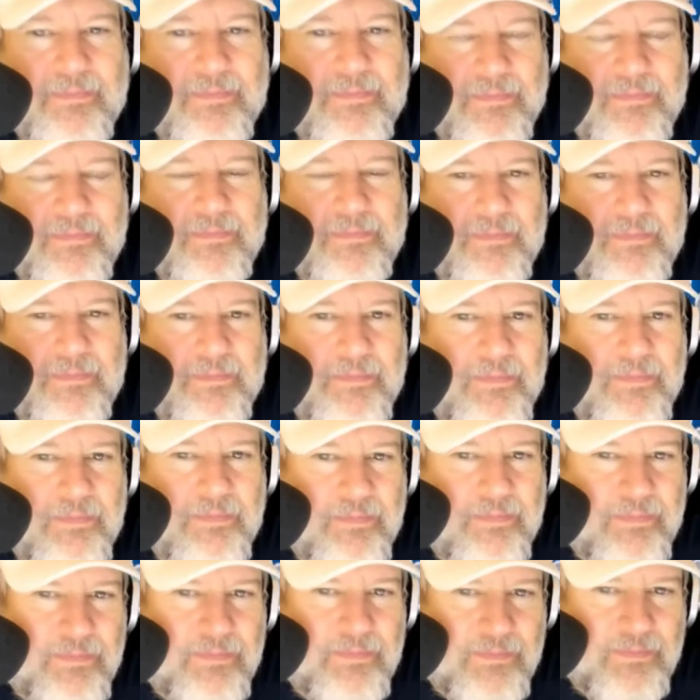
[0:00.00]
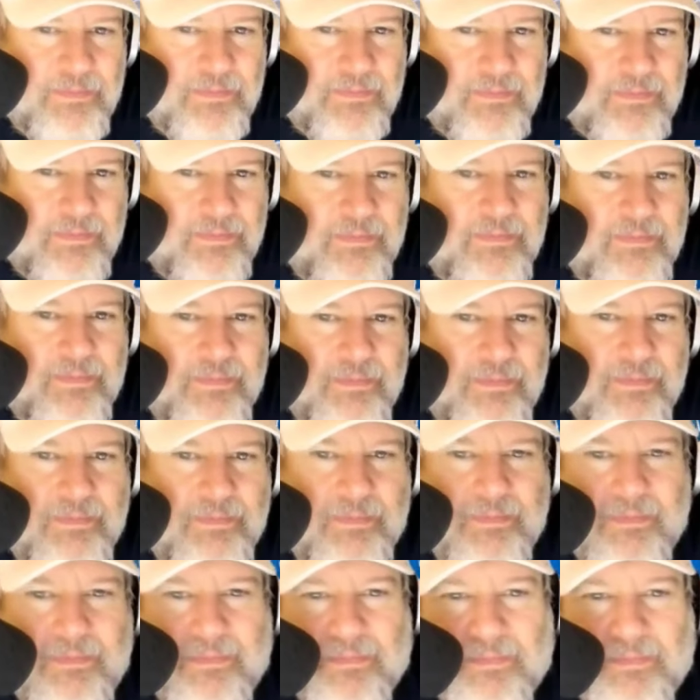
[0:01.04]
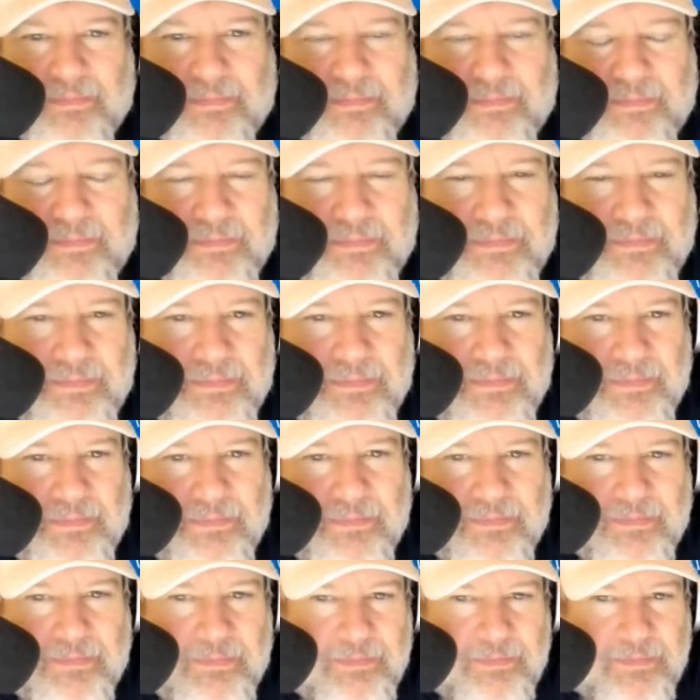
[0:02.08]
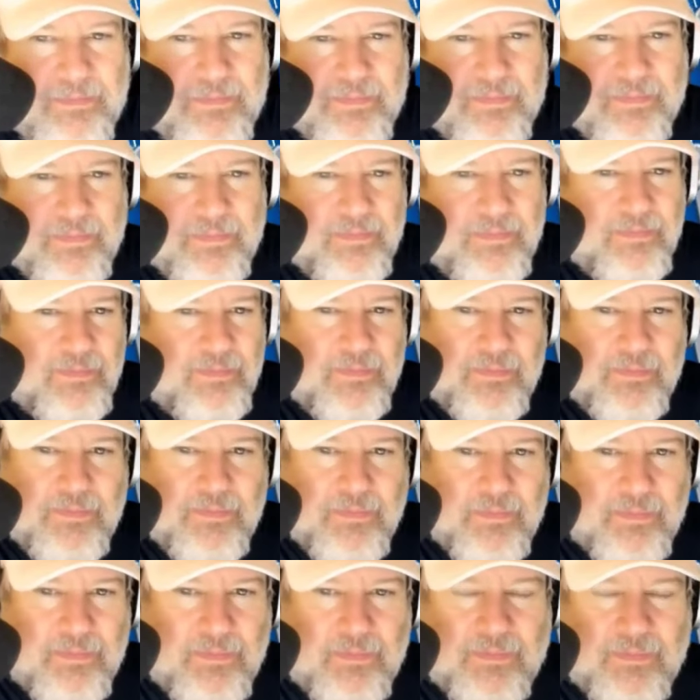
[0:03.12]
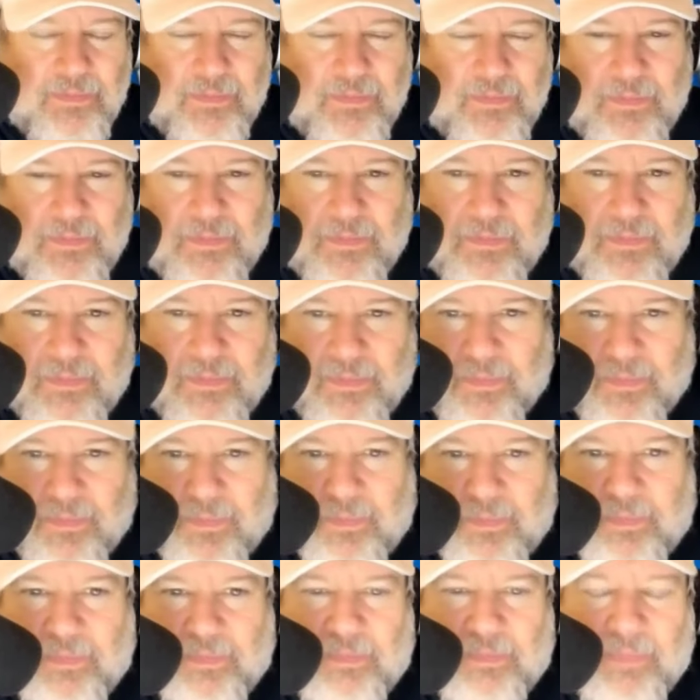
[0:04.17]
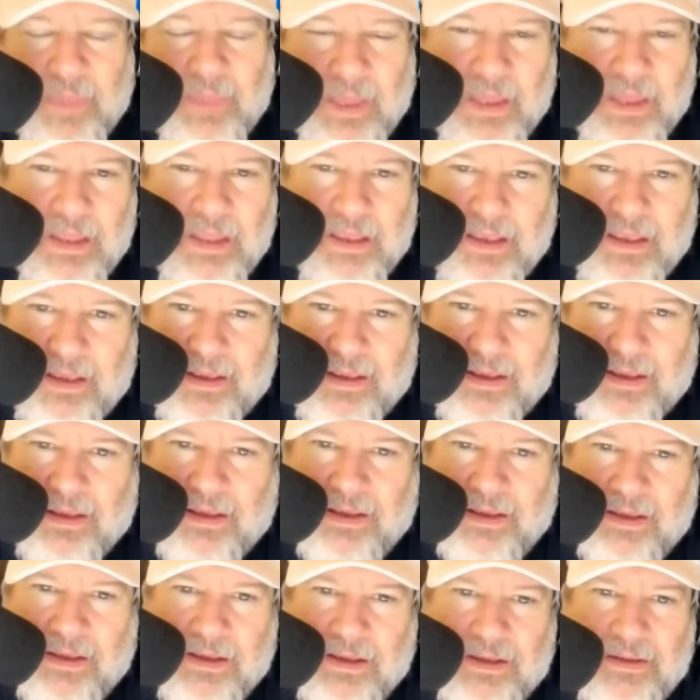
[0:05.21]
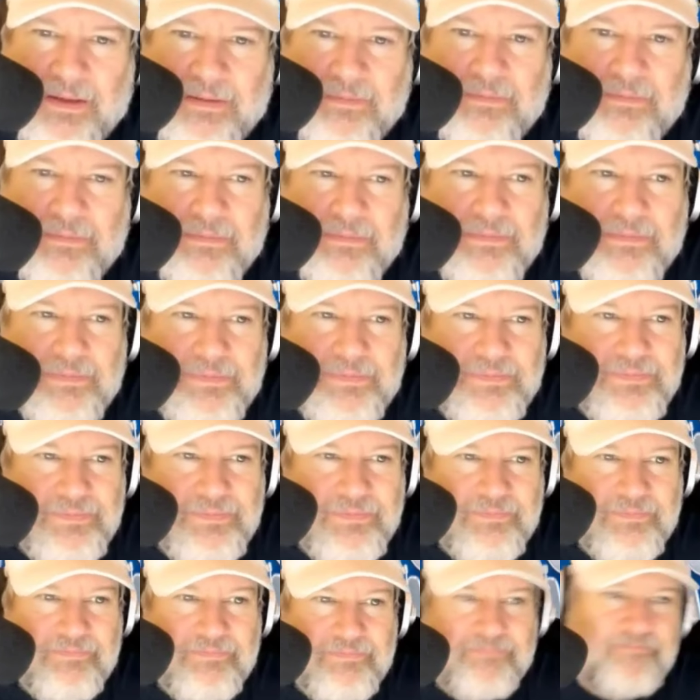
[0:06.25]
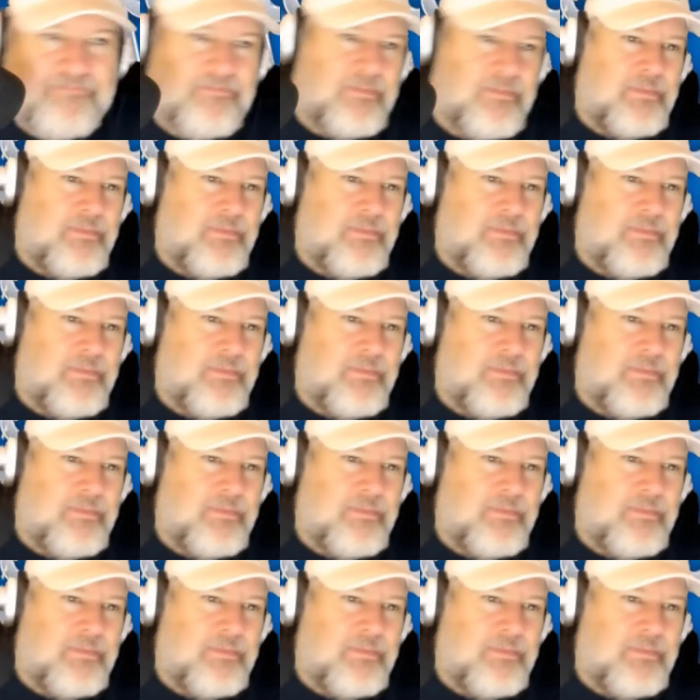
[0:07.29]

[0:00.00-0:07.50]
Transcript: [no speech]